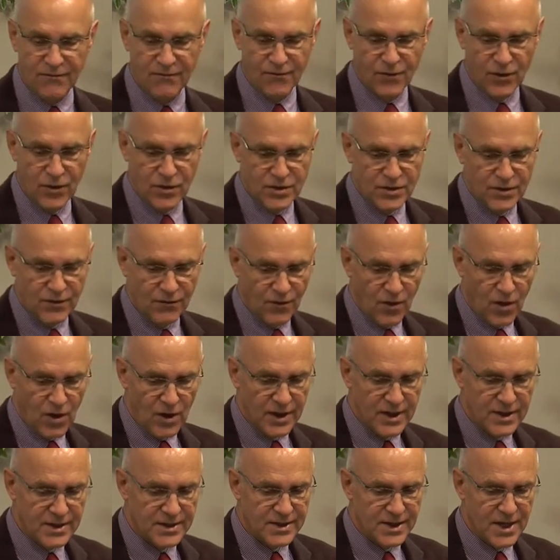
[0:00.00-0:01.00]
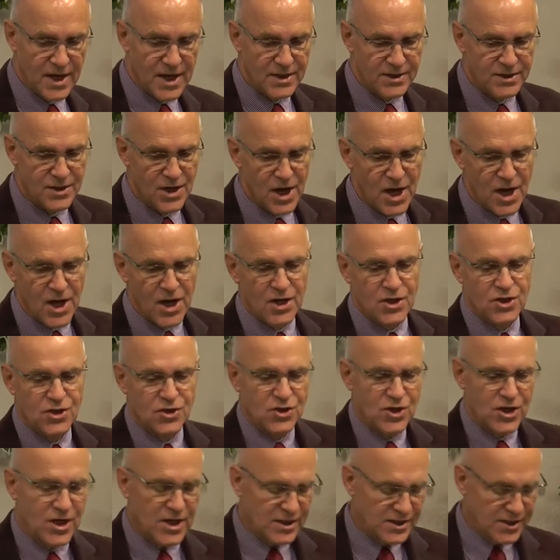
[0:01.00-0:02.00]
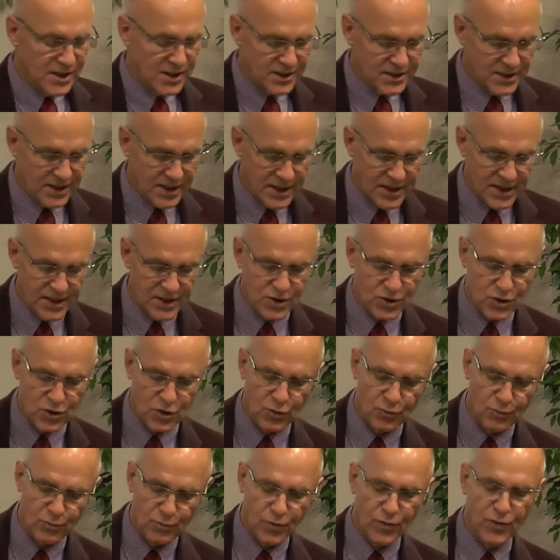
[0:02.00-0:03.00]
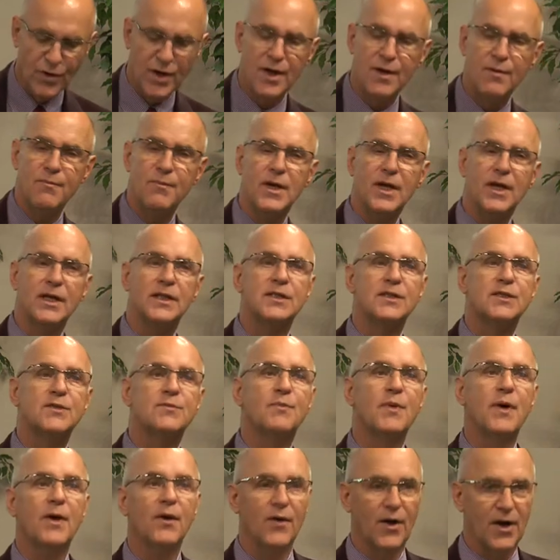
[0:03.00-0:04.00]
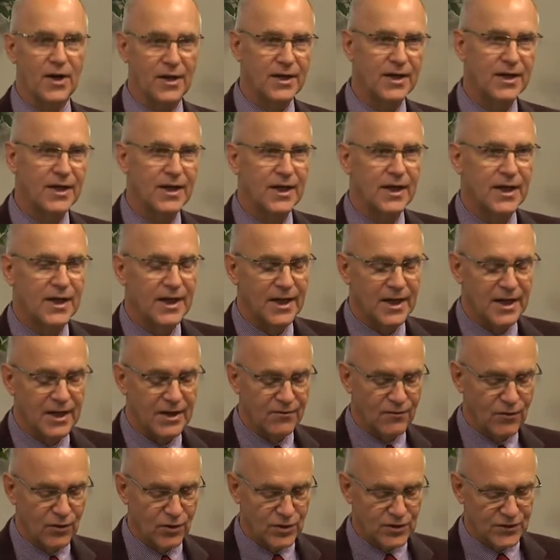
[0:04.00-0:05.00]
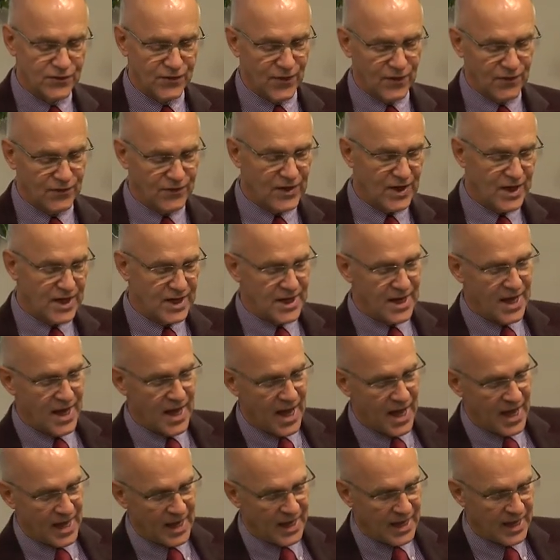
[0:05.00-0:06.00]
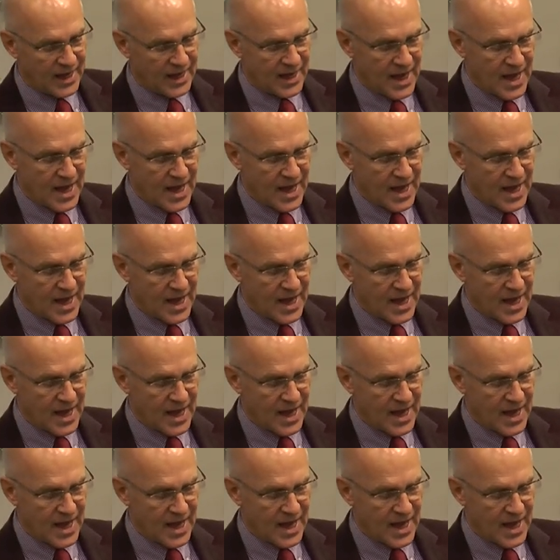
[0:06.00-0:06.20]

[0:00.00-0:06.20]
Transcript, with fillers: First of all, he says, Jesus is supreme in spirit, in verse 15a.